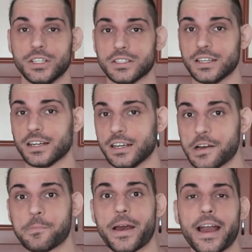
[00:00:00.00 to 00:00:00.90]
she's gonna
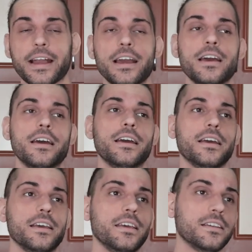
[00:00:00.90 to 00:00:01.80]
come back.
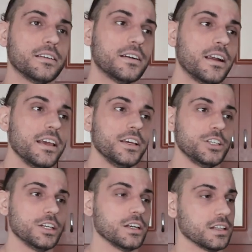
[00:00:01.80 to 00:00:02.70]
Either
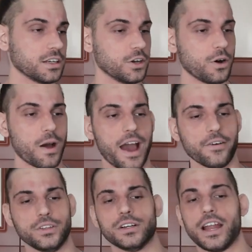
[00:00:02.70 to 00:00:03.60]
is she gonna go
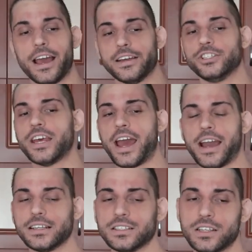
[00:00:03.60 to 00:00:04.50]
after Nia
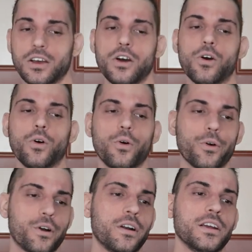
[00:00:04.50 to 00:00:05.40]
Jax
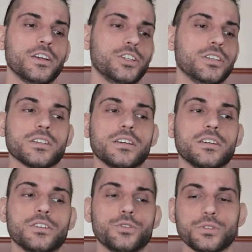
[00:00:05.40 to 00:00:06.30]
or she's
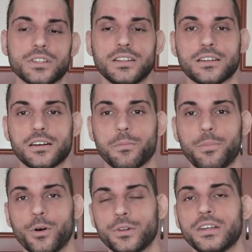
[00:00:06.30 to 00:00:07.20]
gonna choose another
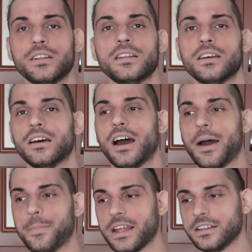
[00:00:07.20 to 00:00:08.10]
opponent.
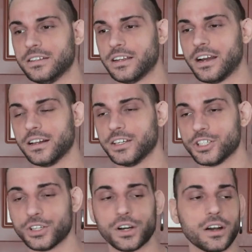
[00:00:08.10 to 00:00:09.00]
I'm not entirely
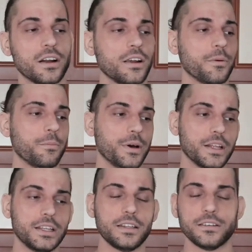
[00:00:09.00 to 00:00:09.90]
sure,
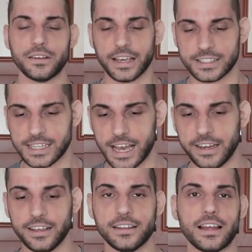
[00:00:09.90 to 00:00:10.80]
but
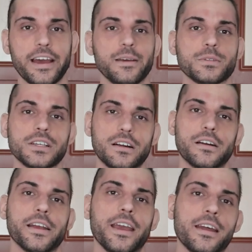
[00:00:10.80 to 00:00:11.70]
exciting times
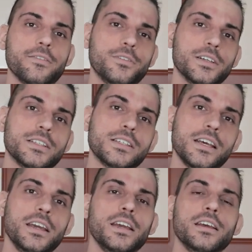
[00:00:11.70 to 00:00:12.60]
are ahead of us
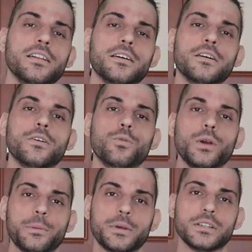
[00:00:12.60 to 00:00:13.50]
in the
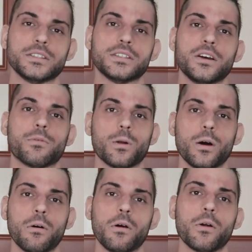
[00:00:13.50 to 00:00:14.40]
women's
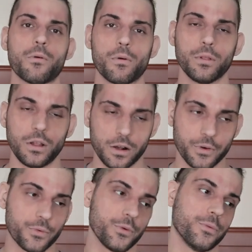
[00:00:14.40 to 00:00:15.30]
raw
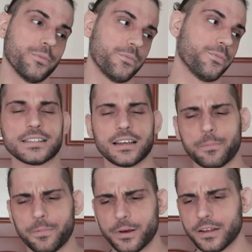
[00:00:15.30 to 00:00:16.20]
locker room. Next
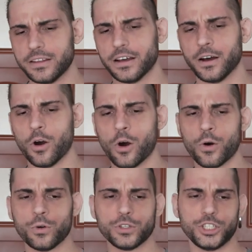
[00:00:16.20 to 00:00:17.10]
up, the
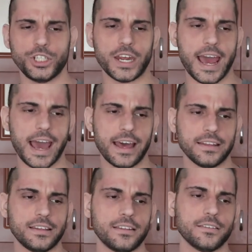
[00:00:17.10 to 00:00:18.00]
whole
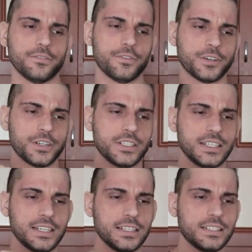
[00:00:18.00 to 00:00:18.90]
Chad
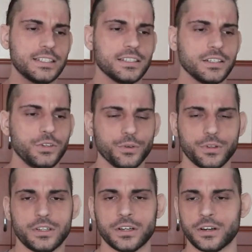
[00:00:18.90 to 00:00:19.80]
versus
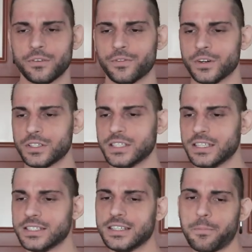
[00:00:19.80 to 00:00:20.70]
Gunther
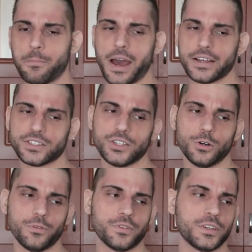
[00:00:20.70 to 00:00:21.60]
versus
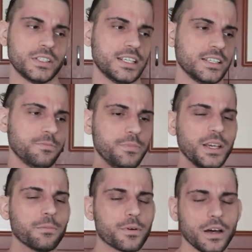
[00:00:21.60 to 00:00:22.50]
Tommaso versus
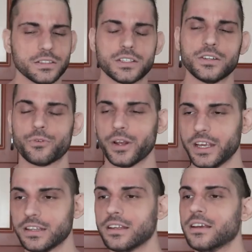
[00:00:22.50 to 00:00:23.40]
Big Bronson
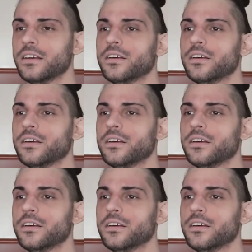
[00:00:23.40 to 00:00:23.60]
Reed.